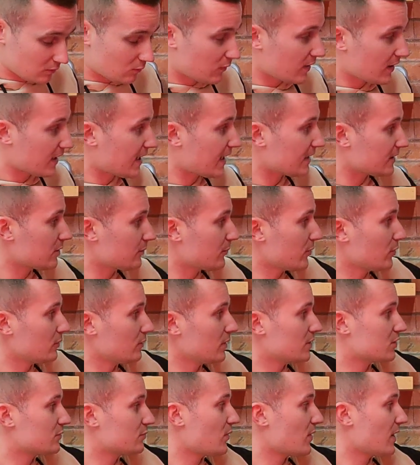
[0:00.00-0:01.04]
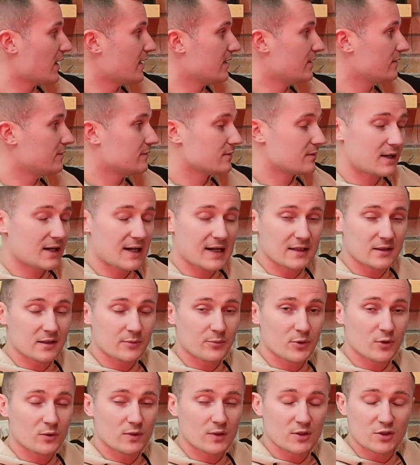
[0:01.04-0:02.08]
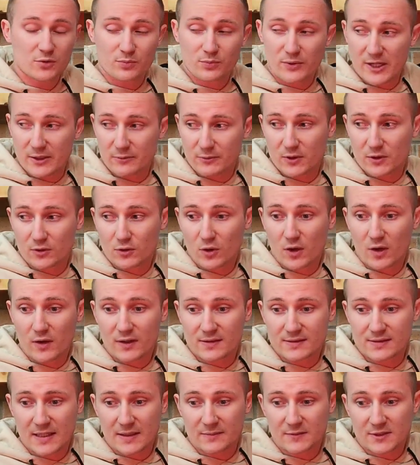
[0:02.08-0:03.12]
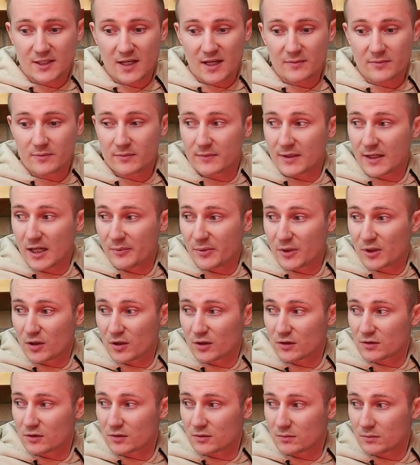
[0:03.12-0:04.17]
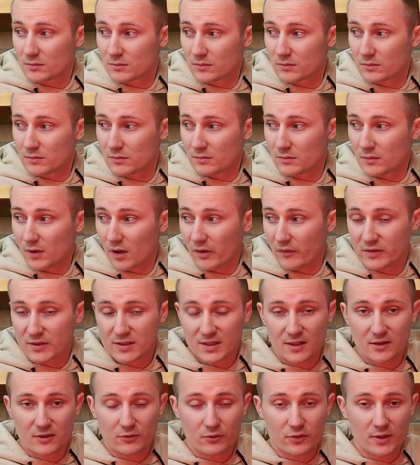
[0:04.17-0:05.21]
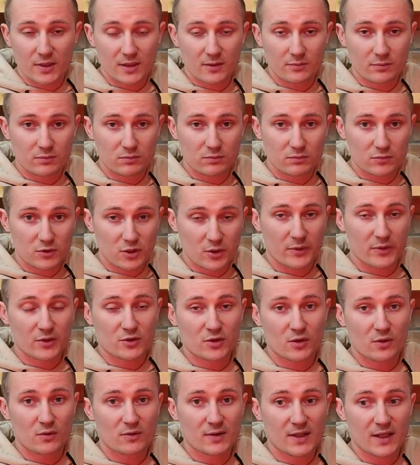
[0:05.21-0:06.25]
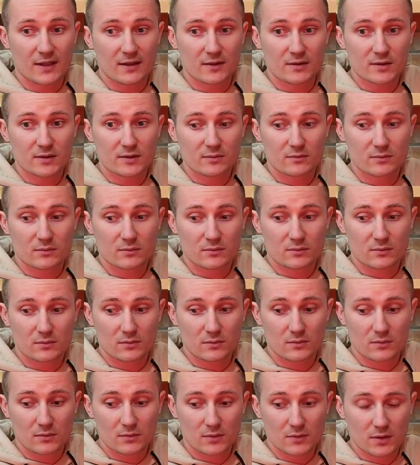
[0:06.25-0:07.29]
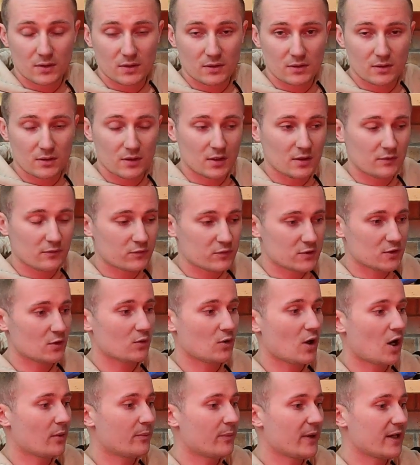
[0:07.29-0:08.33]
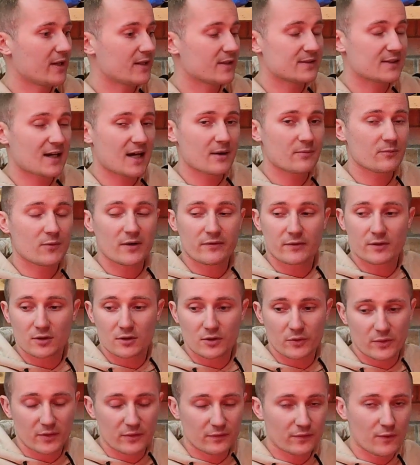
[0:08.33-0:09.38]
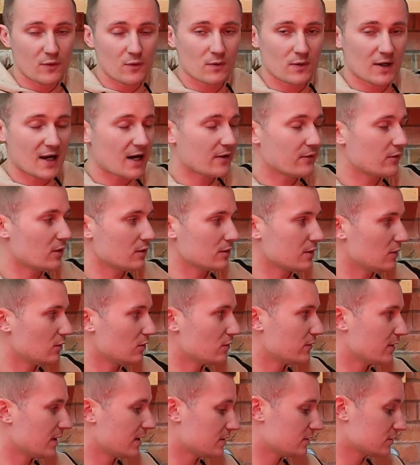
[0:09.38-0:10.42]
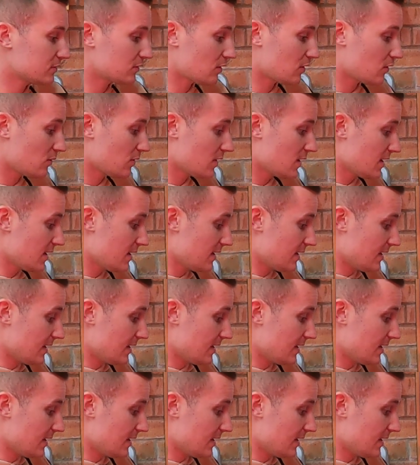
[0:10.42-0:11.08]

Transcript: when I had the boot lid sprayed, I had the boot lid sprayed with the door at the same time. Now because obviously they're only doing two things, you've still got to pay the time, whether they're doing a full car or little things. So